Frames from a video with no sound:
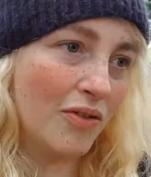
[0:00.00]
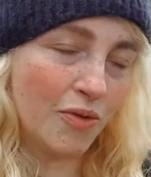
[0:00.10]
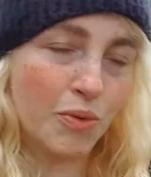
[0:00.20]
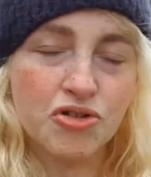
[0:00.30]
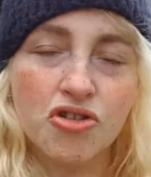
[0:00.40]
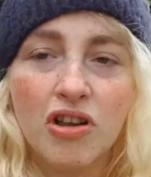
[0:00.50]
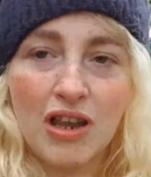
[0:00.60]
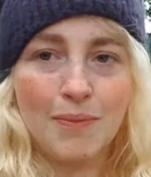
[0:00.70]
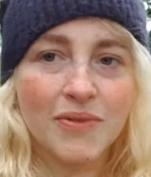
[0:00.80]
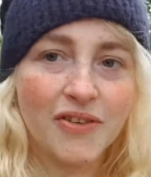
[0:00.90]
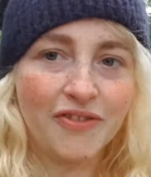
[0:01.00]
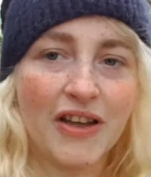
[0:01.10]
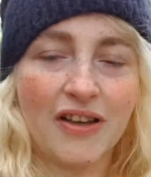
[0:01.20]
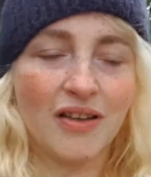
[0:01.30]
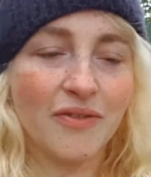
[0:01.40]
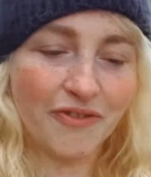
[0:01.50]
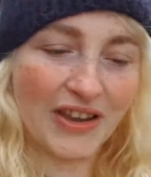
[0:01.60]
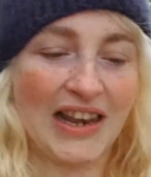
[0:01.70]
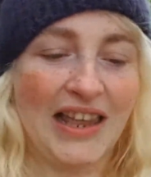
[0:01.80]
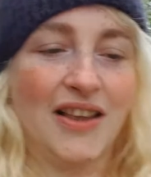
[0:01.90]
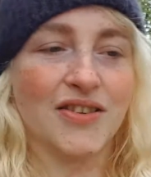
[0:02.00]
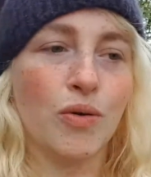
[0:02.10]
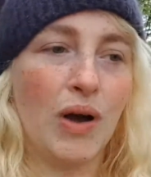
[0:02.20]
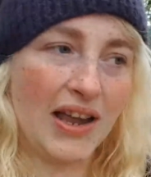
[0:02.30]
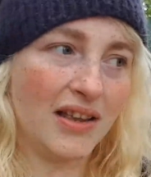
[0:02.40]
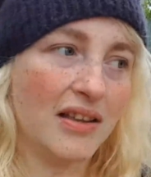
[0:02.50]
withdrawal I'm feeling is quite